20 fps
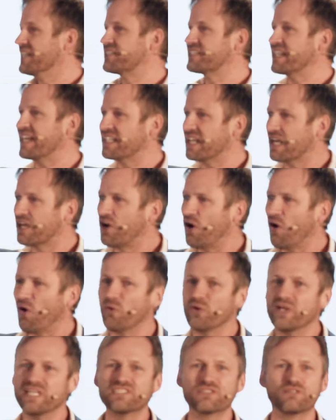I said the
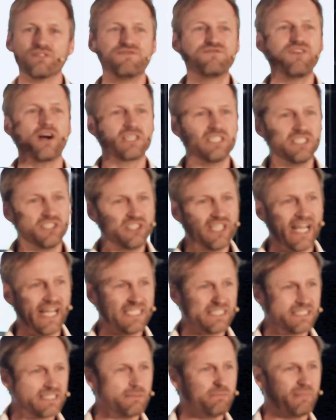code is to fucking
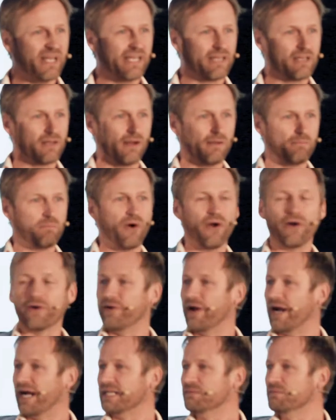change the medical
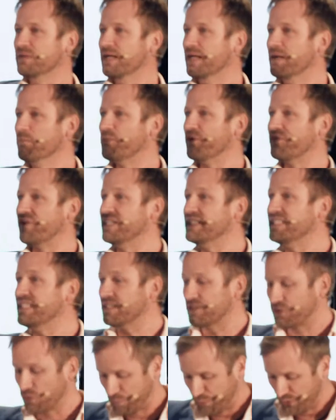paradigm, but I
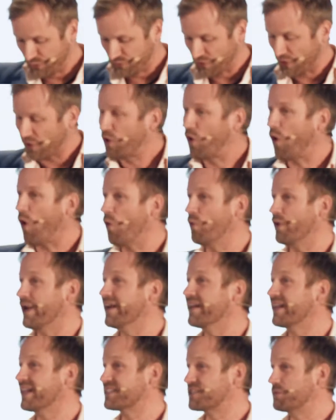needed to put a code,
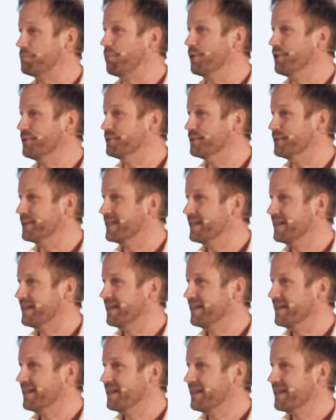and that's blue
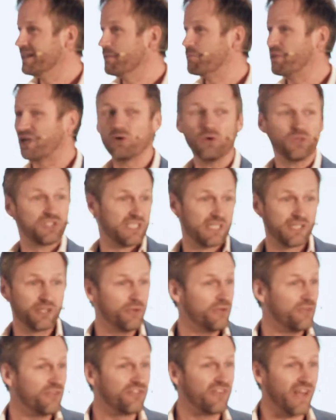because I
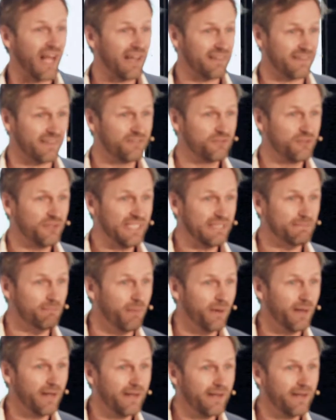couldn't tell the dream.